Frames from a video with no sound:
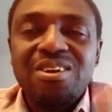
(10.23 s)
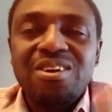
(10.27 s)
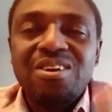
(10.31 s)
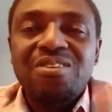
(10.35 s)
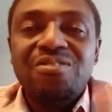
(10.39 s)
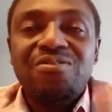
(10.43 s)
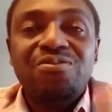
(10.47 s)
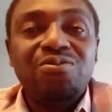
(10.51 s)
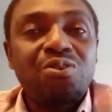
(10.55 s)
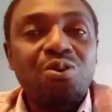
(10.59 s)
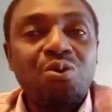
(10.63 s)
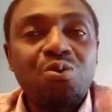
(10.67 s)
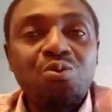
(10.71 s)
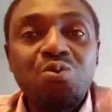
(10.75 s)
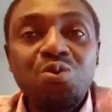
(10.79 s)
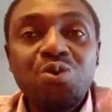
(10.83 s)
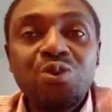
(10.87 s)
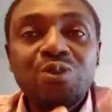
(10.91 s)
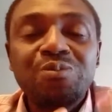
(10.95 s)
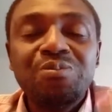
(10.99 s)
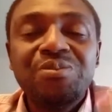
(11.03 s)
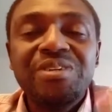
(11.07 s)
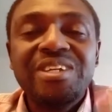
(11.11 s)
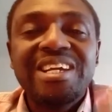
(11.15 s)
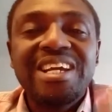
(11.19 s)
for
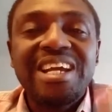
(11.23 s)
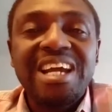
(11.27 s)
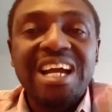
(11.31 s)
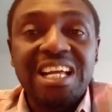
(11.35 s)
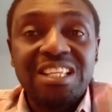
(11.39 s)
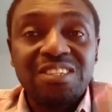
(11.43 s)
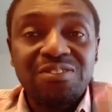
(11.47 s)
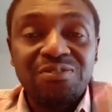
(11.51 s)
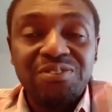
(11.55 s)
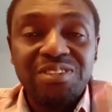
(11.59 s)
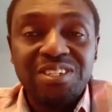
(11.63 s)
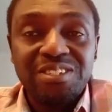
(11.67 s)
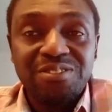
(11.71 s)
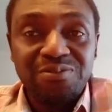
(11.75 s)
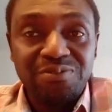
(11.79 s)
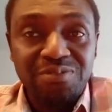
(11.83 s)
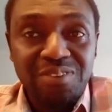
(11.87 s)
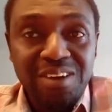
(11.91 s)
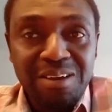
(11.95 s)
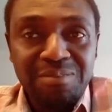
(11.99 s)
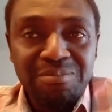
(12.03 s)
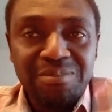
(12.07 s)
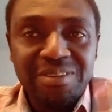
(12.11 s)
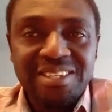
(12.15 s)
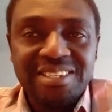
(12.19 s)
would-be catfish
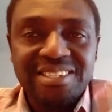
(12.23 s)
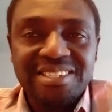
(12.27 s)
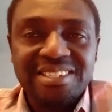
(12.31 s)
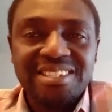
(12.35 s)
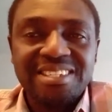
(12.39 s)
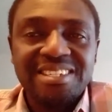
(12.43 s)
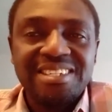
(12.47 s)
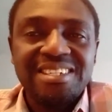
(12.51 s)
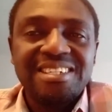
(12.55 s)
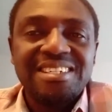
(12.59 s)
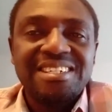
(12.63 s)
farmers.